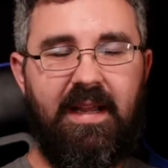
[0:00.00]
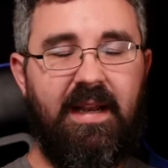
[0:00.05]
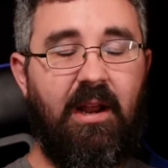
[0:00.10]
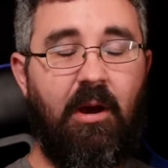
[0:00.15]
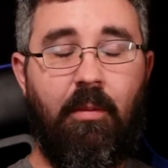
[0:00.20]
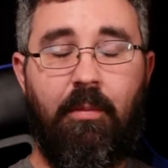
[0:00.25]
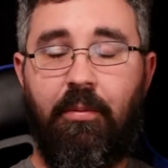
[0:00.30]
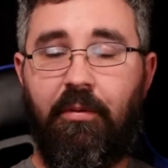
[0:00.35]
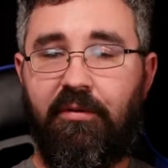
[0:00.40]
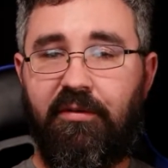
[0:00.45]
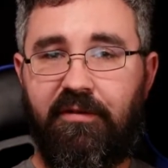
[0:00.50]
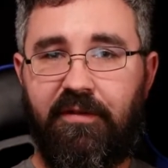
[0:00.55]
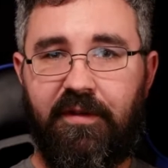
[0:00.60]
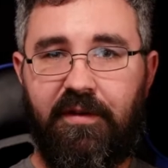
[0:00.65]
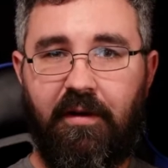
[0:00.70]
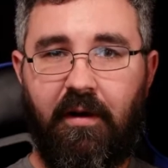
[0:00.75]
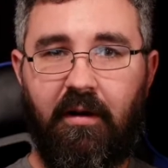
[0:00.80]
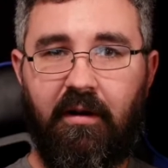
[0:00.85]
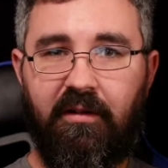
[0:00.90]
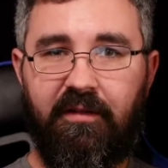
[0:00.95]
Now, portrait
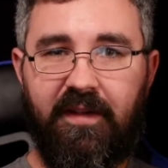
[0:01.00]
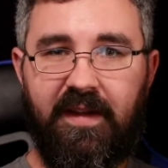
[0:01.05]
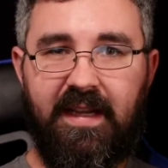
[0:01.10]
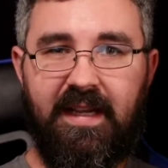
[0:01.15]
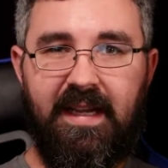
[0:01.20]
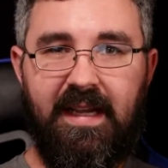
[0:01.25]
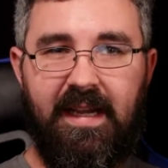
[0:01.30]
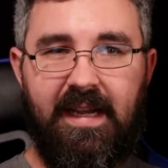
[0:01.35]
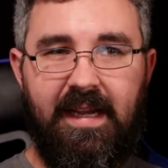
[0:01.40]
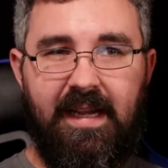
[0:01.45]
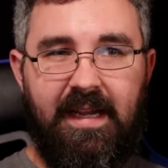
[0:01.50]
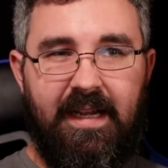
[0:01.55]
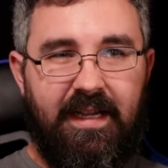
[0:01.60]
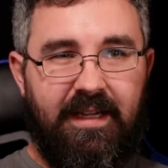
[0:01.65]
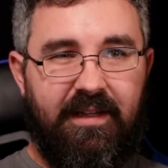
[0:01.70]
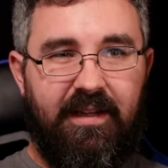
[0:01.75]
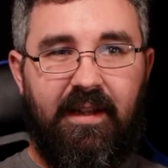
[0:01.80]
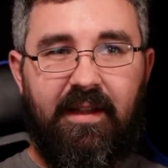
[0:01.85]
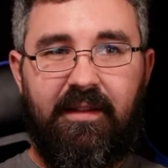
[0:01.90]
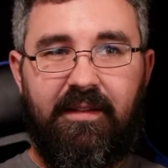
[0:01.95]
photography
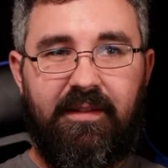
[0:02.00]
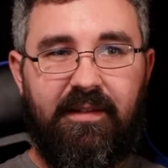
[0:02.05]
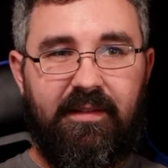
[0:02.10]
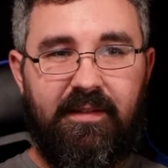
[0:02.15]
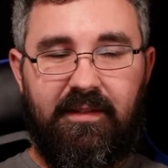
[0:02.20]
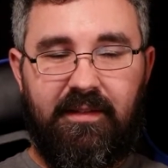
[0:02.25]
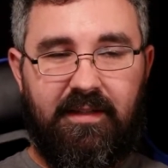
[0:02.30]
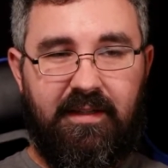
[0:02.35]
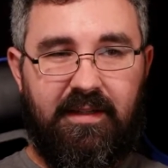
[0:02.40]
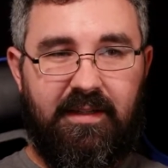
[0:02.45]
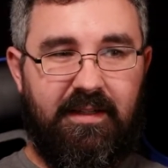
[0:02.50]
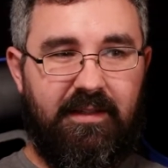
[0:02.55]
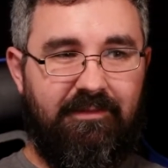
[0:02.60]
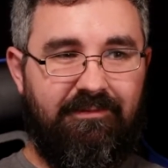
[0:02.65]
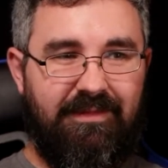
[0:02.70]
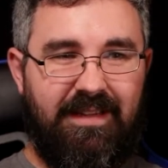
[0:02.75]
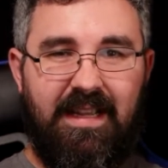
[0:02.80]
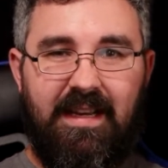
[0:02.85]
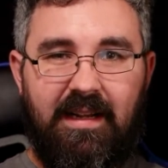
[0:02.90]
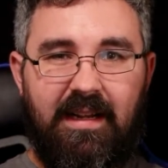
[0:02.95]
does
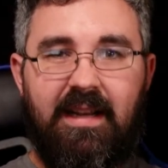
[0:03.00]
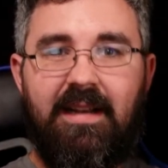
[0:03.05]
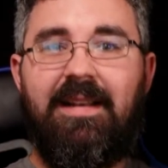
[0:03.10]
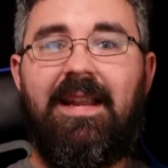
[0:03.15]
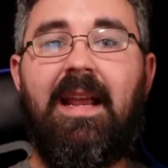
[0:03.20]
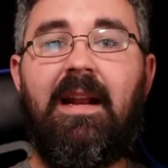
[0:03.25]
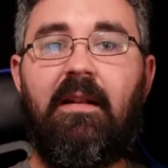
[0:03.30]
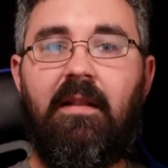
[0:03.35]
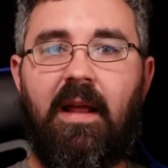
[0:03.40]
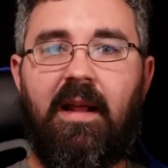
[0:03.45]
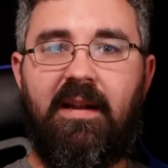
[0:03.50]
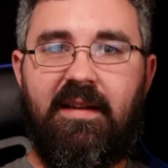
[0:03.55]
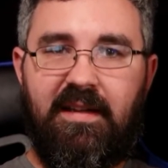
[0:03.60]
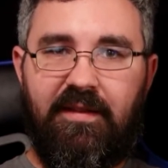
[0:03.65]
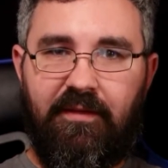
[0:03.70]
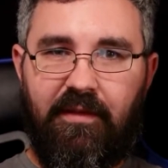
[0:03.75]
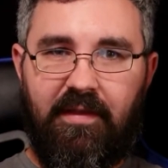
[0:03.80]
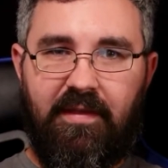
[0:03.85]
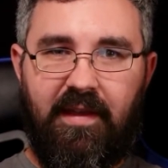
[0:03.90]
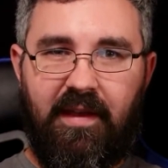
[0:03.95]
kind of contain a lot of
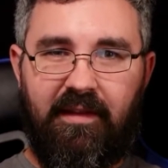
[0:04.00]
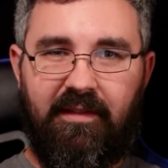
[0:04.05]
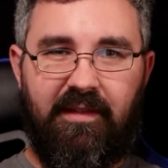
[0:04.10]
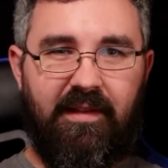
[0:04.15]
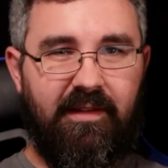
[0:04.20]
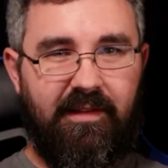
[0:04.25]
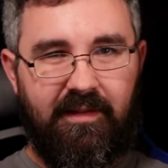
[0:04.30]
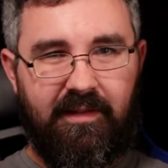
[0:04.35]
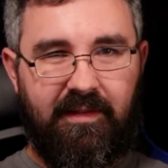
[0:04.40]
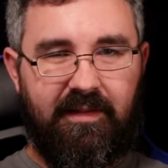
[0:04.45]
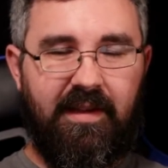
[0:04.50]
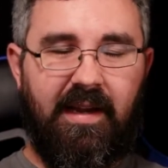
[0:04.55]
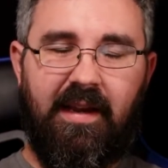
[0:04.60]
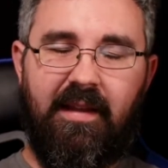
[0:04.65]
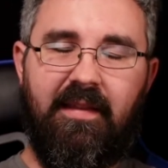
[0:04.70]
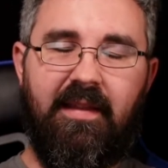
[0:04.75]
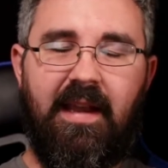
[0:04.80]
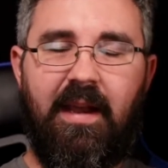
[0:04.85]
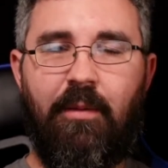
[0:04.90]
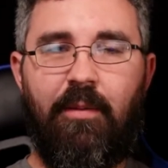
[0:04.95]
different things. And this is the
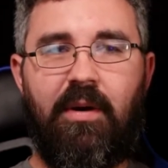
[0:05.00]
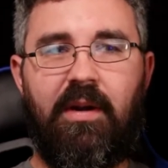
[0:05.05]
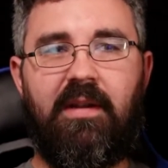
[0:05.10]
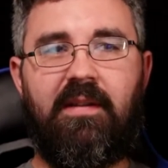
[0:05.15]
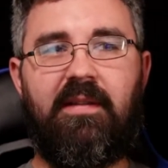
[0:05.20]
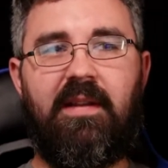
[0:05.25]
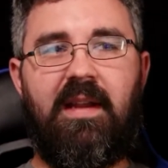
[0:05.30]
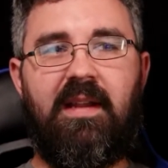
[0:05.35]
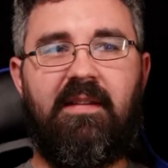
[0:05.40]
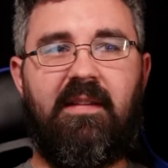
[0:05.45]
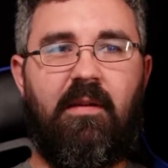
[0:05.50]
second thing I wanted to say is